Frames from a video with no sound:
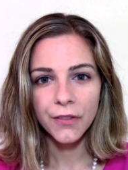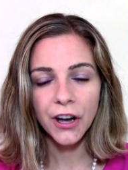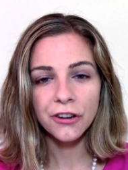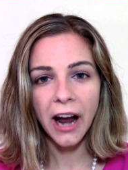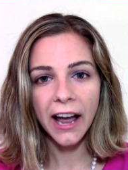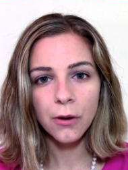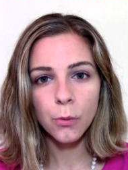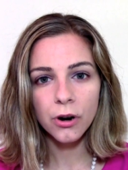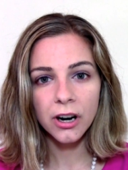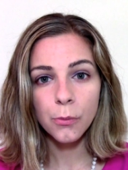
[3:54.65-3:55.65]
The Iraq
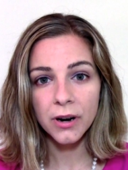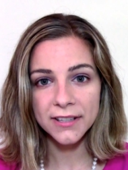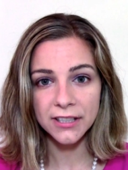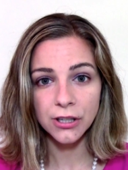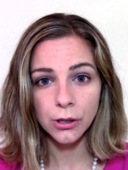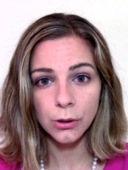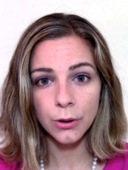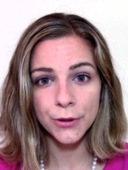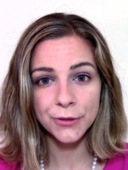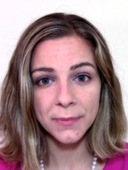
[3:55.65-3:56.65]
War was a
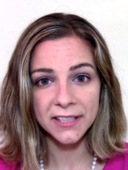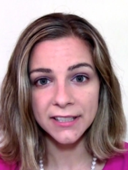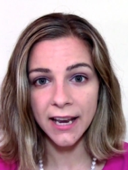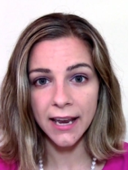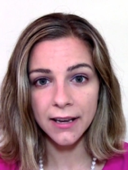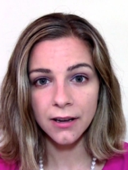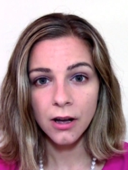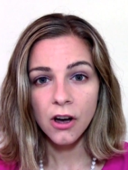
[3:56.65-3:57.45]
huge mistake.